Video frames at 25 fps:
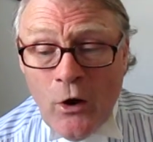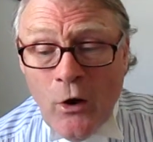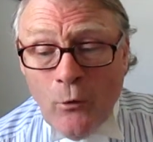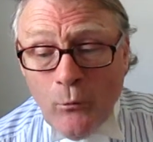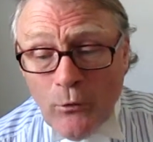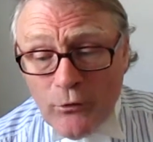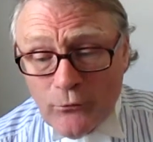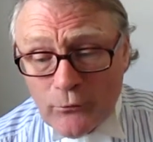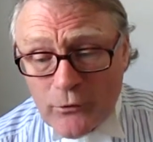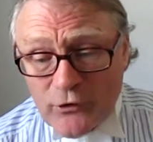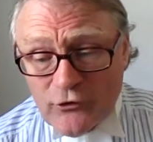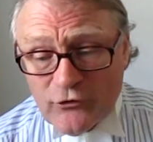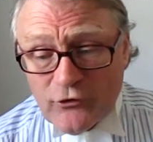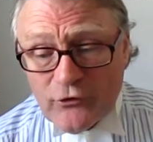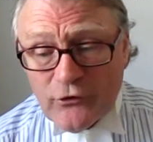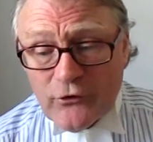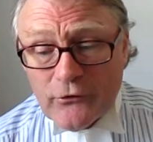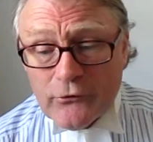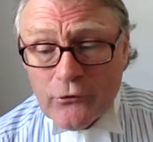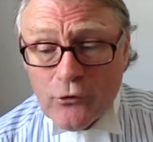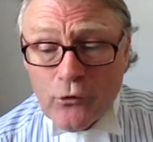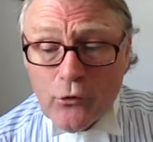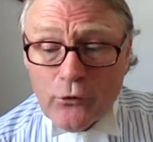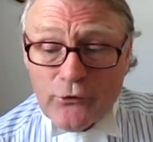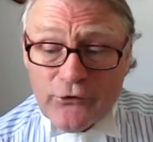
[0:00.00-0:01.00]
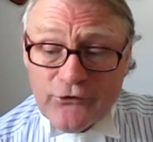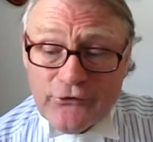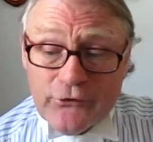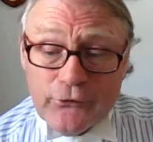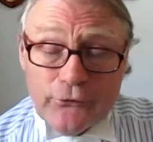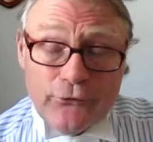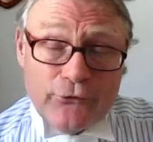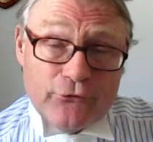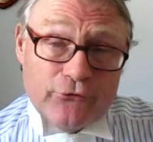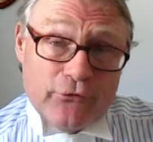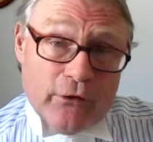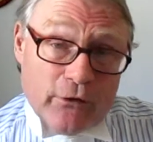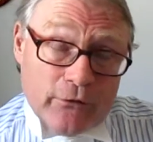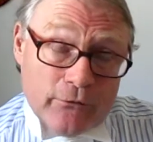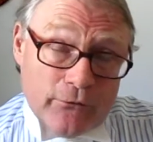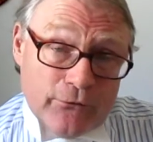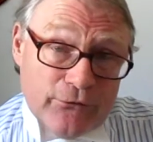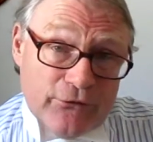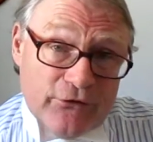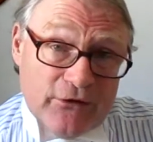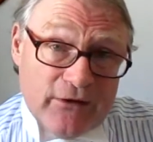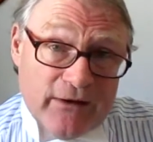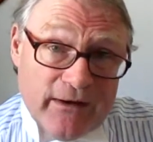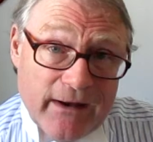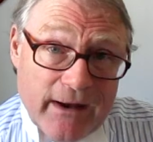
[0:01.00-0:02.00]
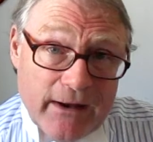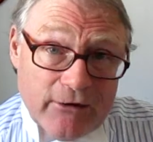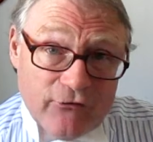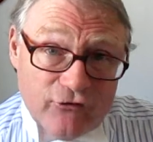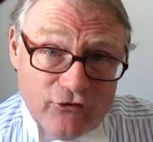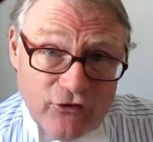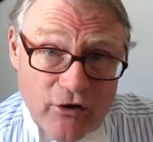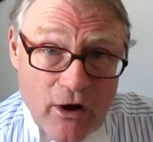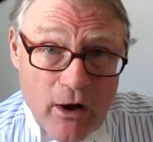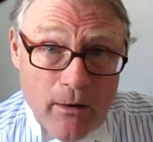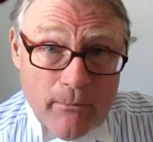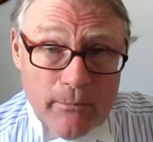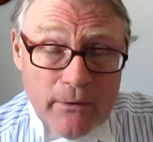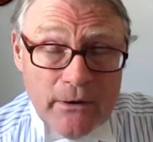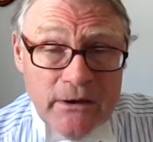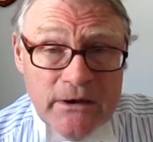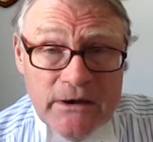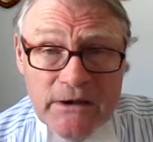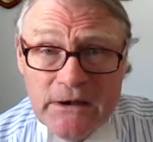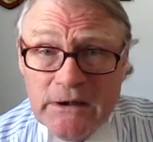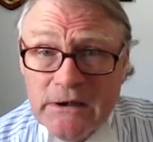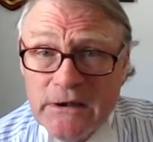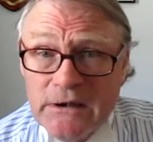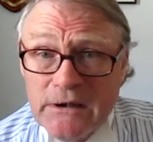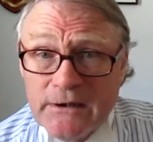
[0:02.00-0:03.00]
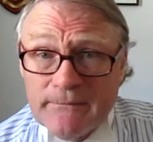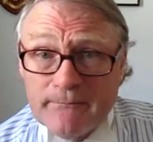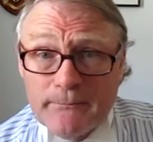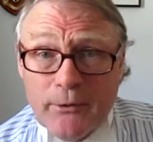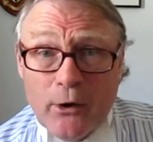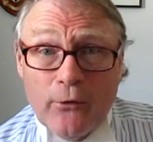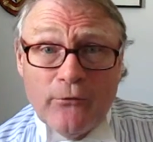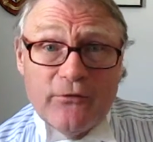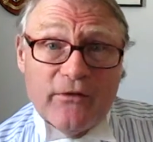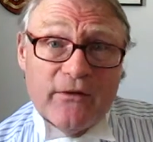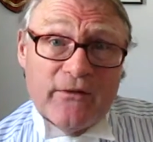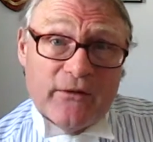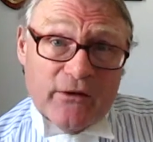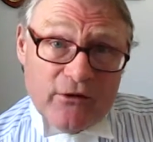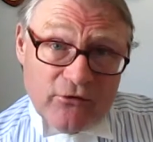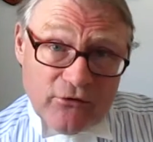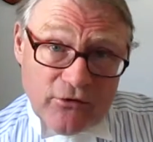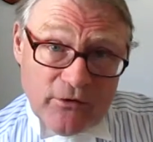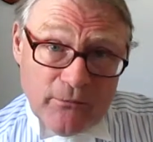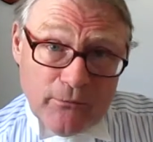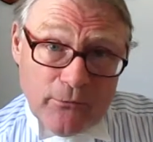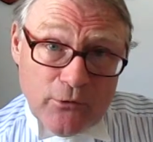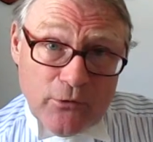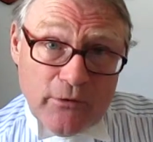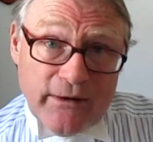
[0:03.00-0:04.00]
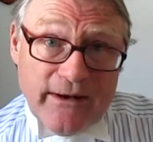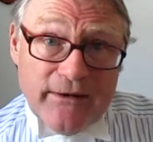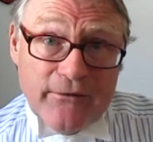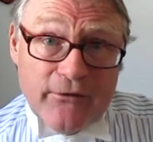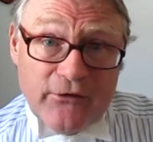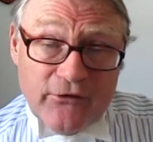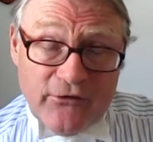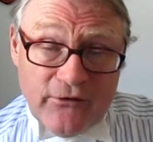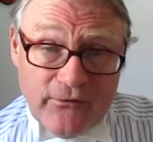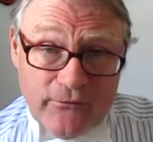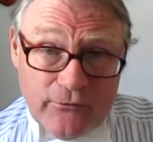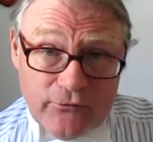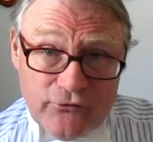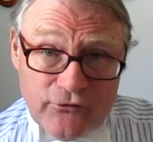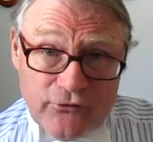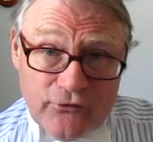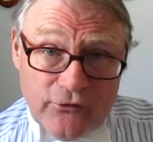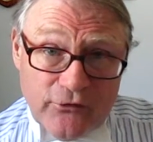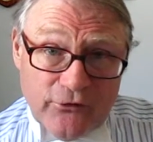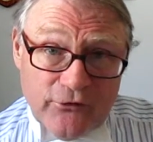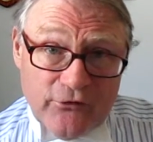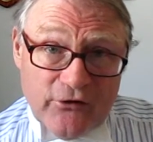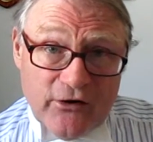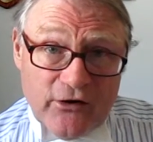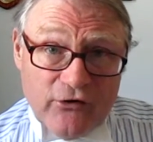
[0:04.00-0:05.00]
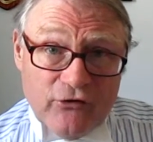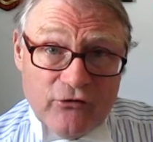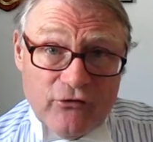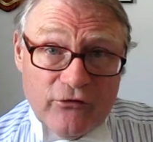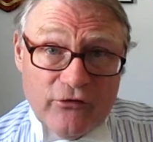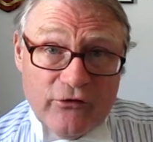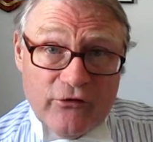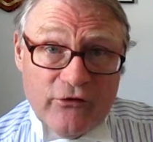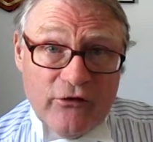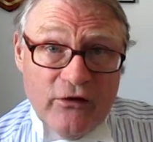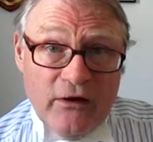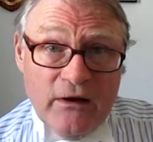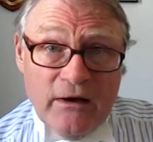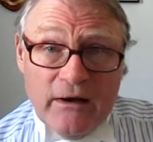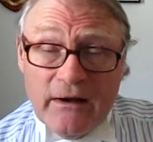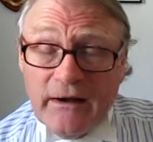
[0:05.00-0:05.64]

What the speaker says: with which the law still struggles to catch up, both in the criminal and the civil jurisdictions.